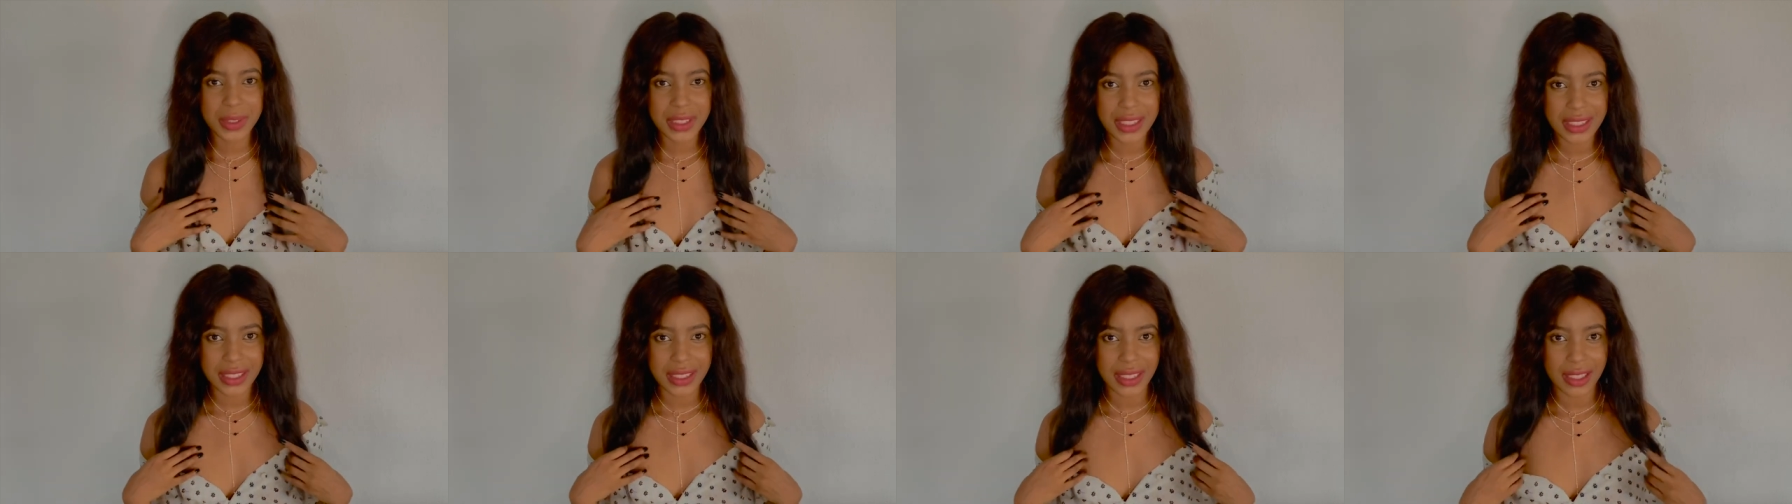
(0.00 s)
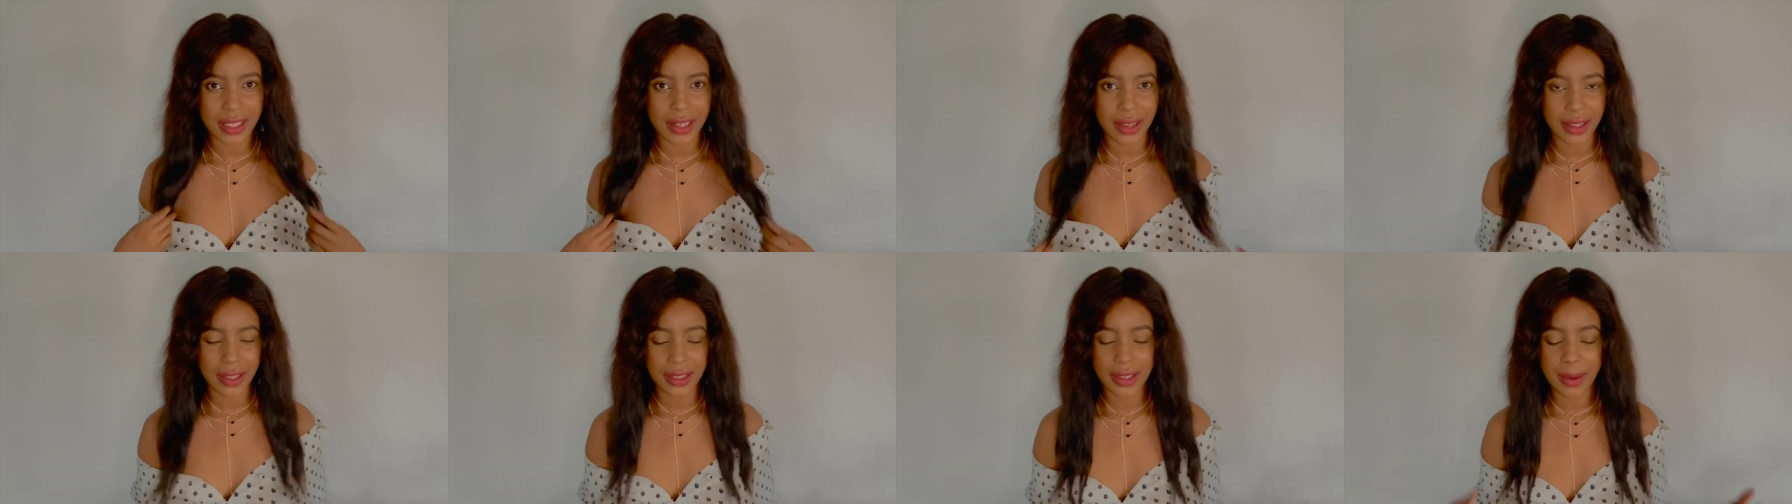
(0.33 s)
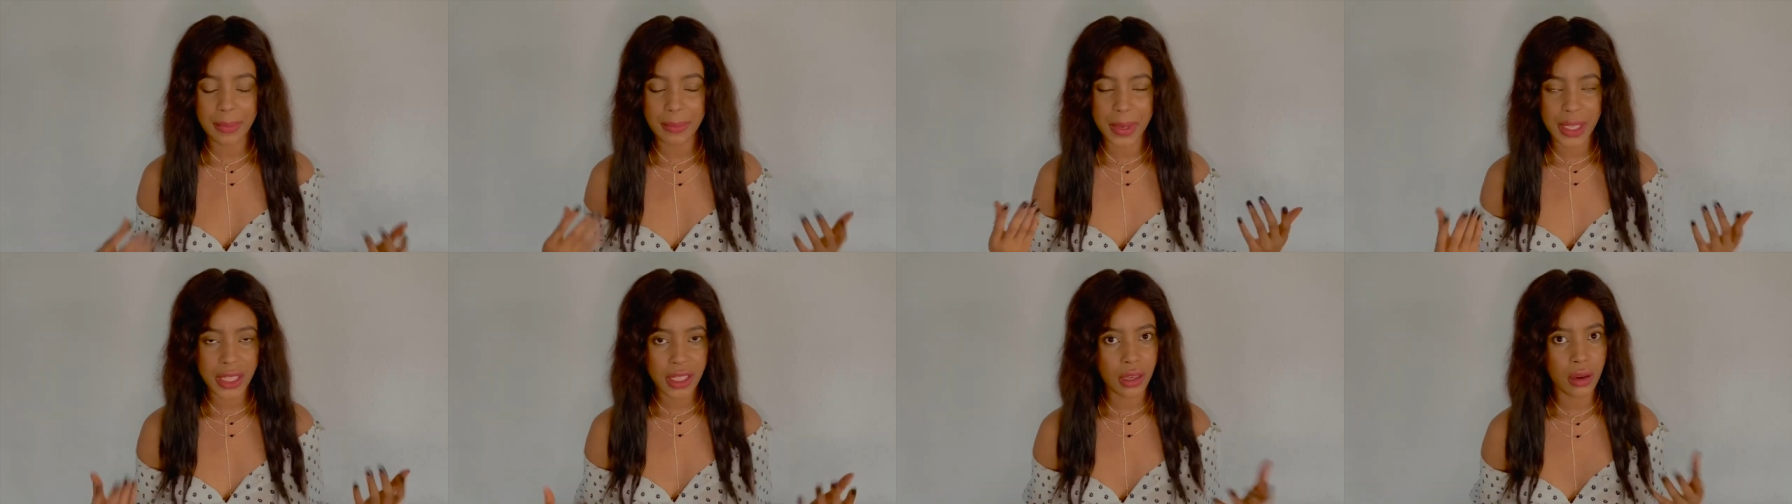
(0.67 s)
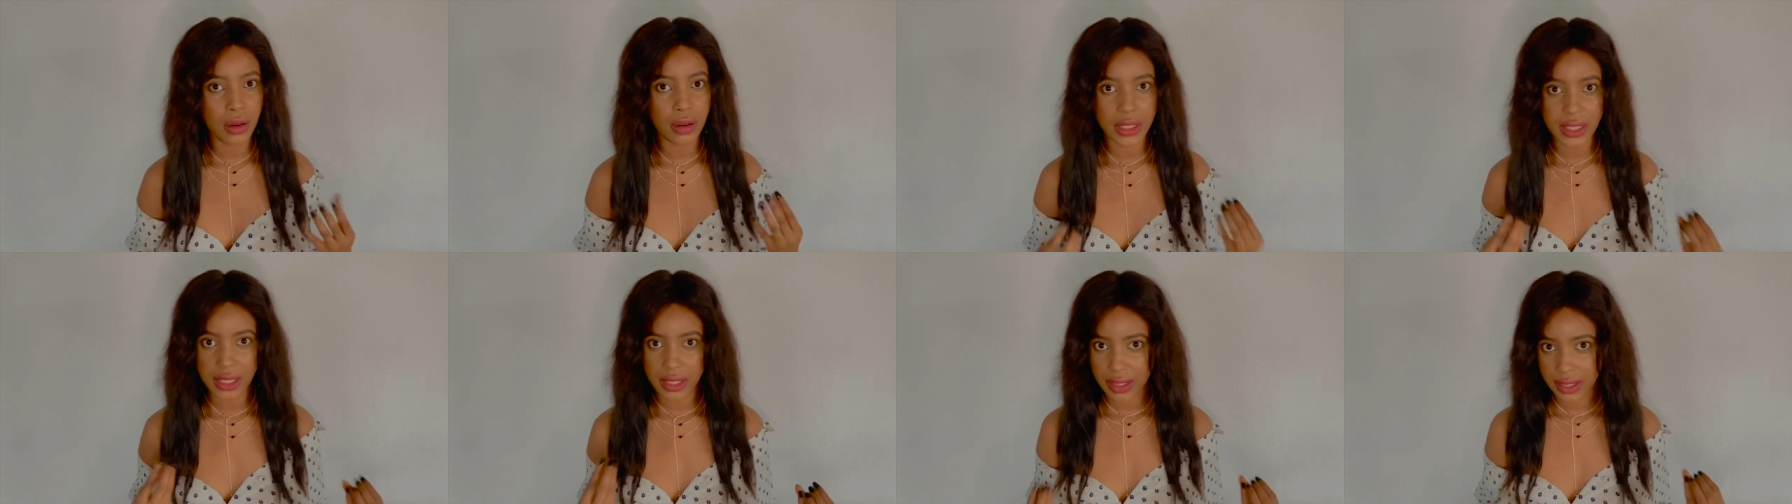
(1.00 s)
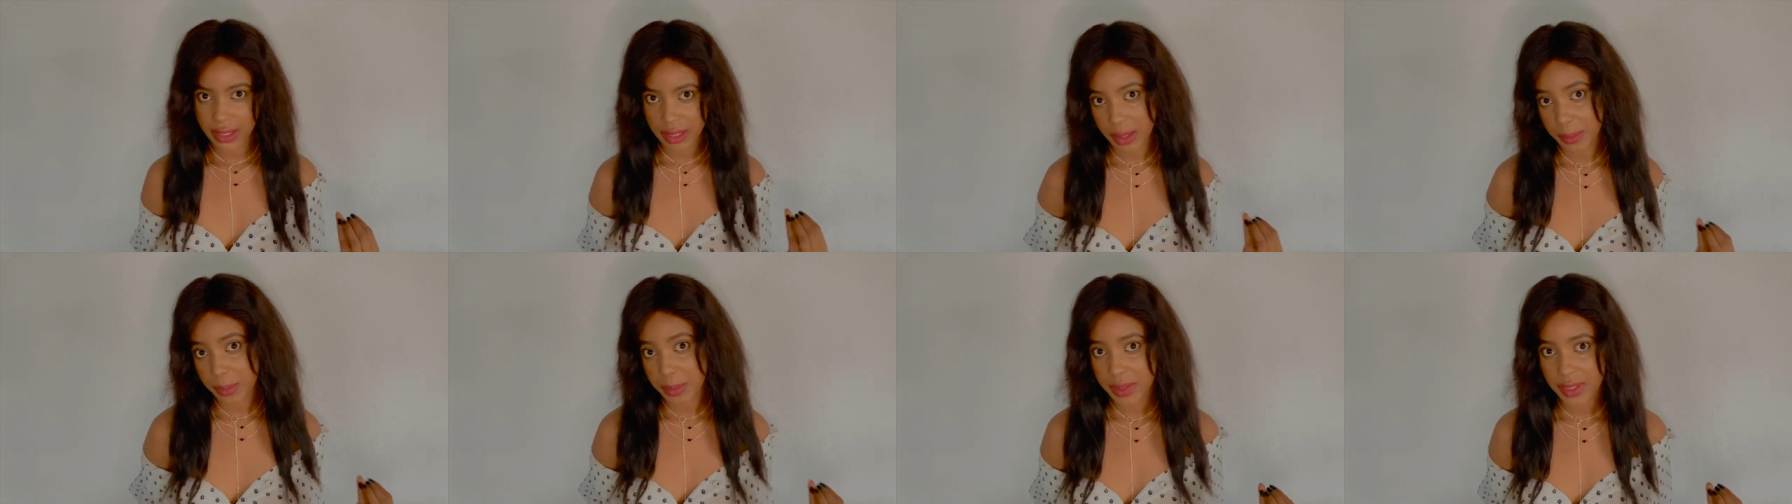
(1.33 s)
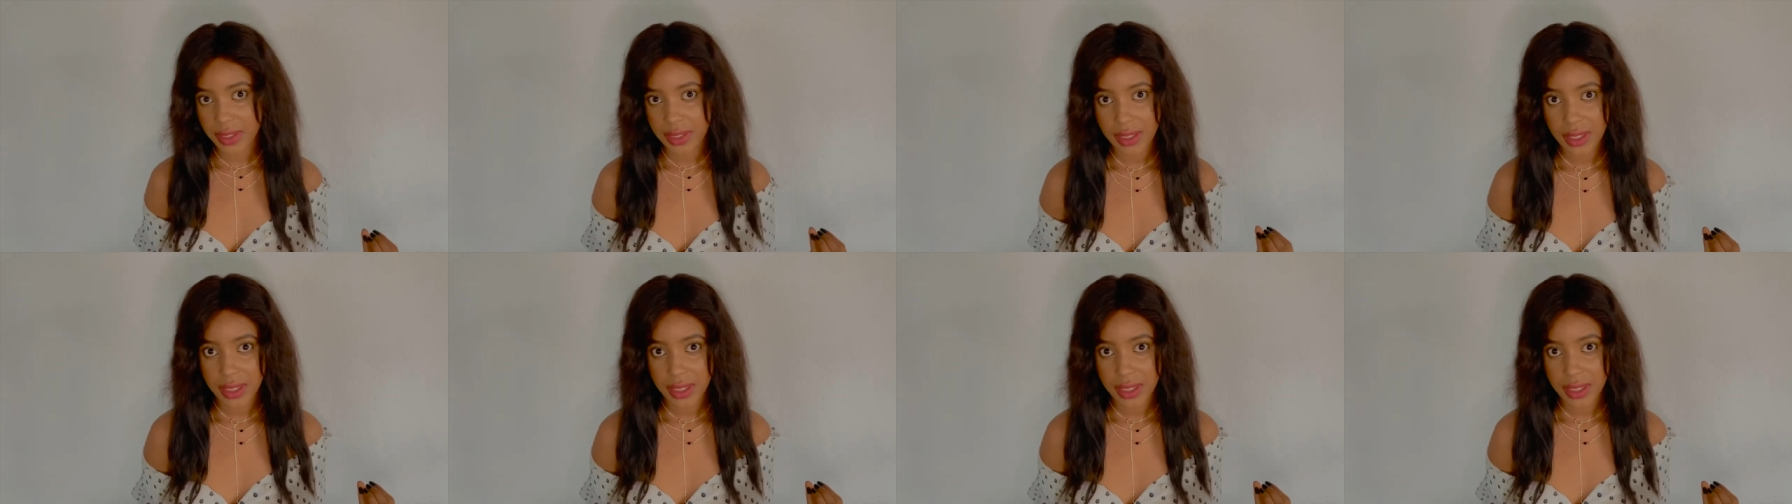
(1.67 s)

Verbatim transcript: there are, there are many other tips